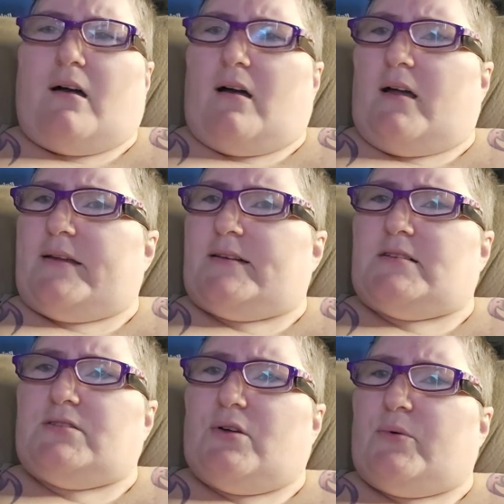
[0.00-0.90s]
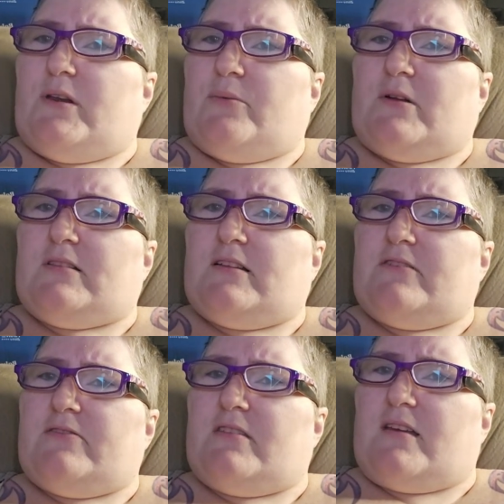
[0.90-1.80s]
I didn't know anyone
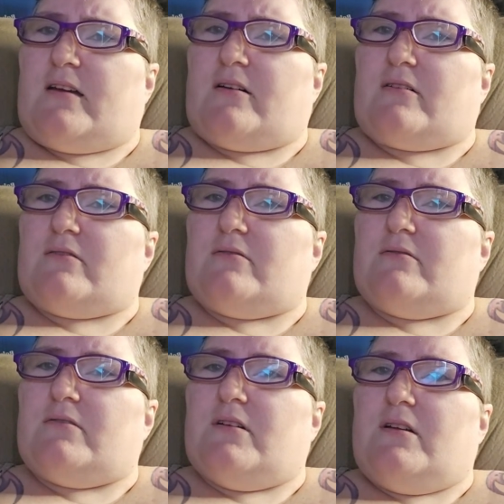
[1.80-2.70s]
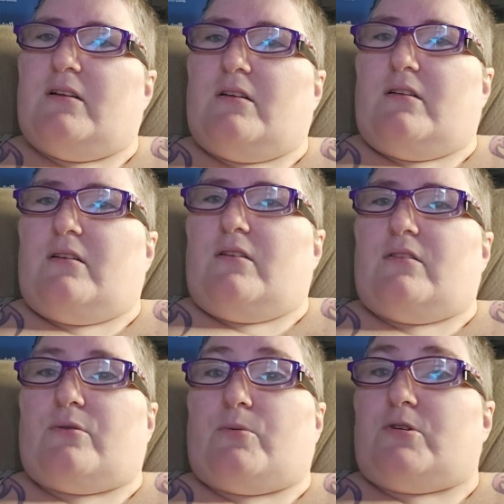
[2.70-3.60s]
lived there.
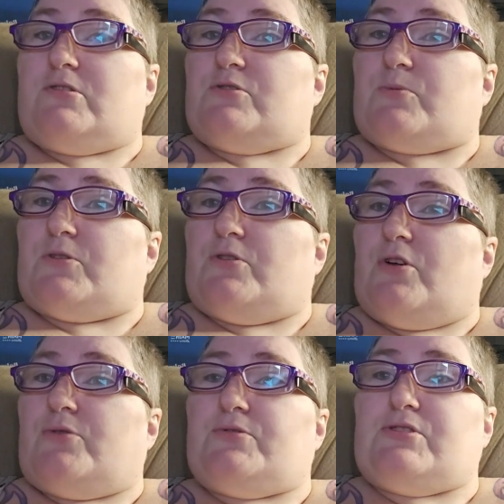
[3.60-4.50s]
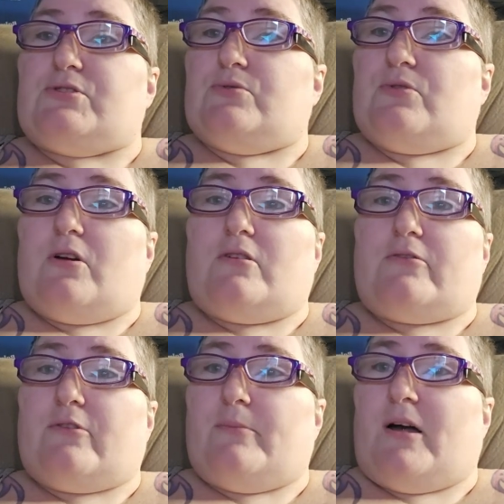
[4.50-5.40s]
The words were no sooner out of
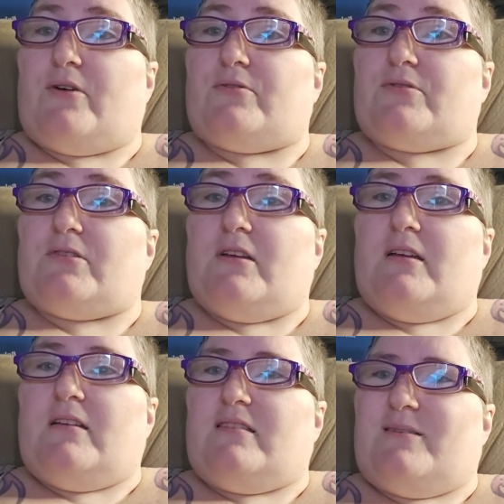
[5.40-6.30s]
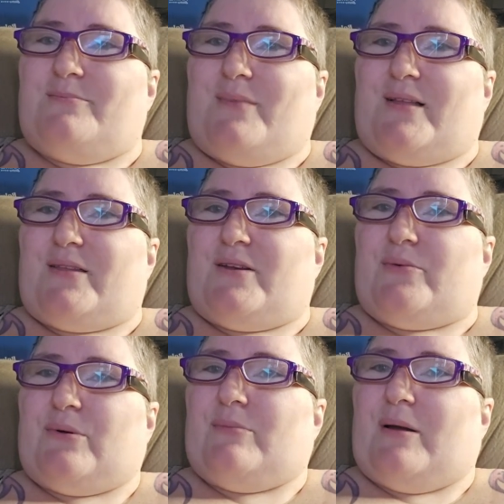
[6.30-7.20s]
her mouth than Melanie
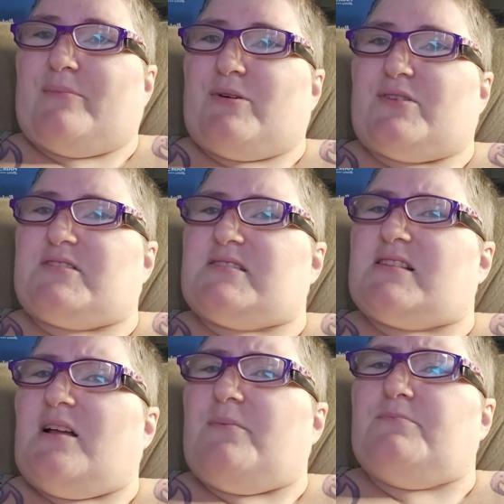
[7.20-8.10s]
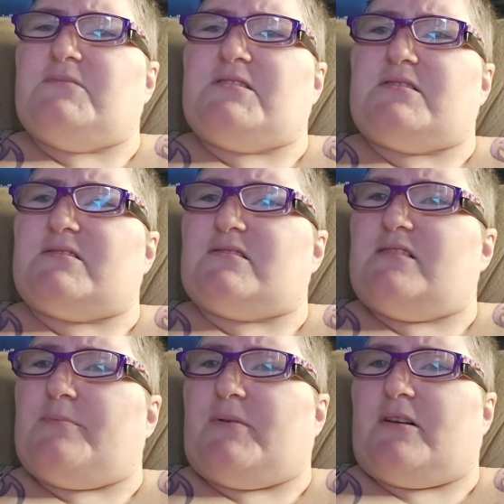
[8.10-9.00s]
remembered some
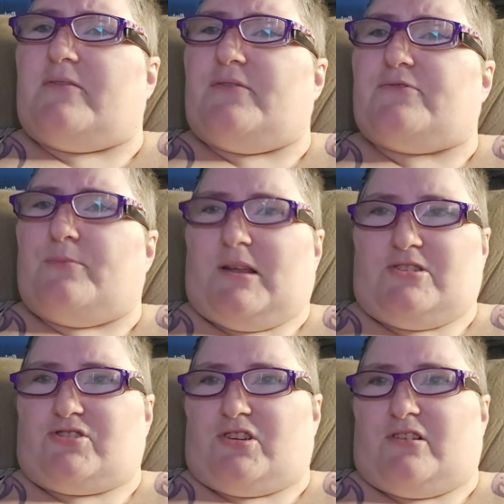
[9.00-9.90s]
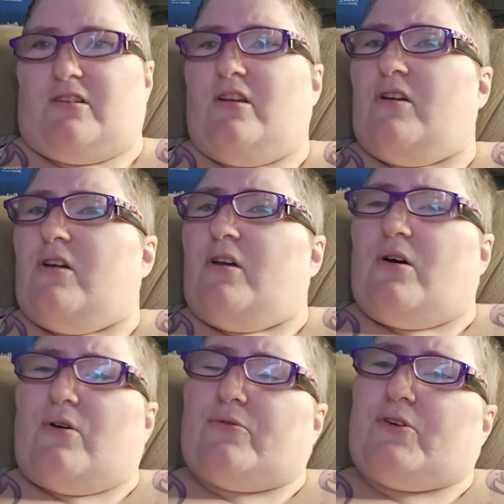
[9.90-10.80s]
snippet of information
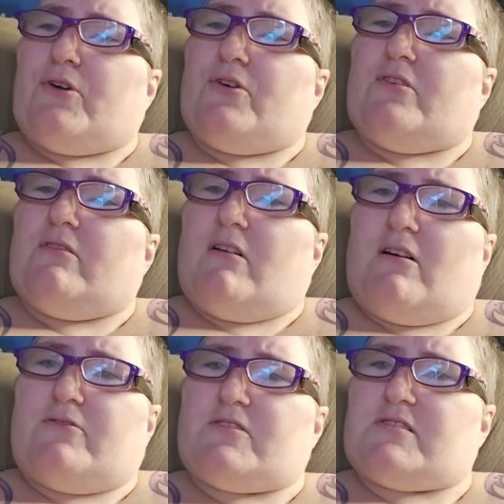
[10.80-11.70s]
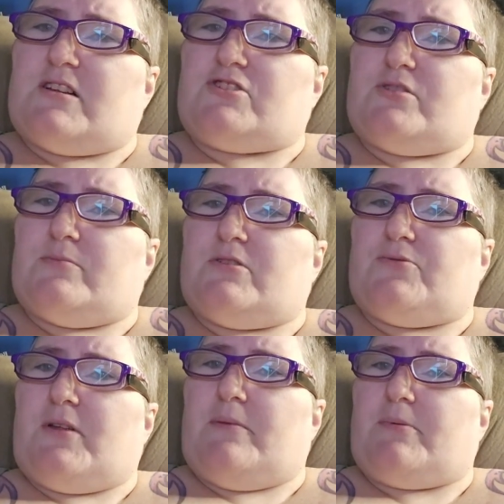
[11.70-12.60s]
overheard in conversation
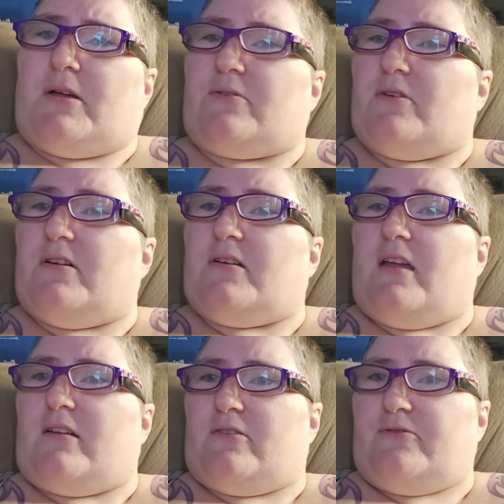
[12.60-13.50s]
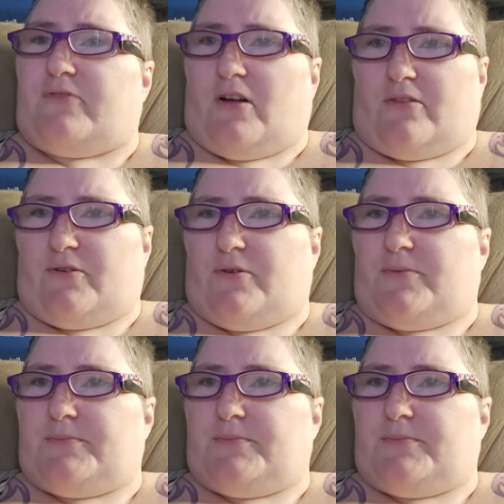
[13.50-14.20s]
between Pateron and her father.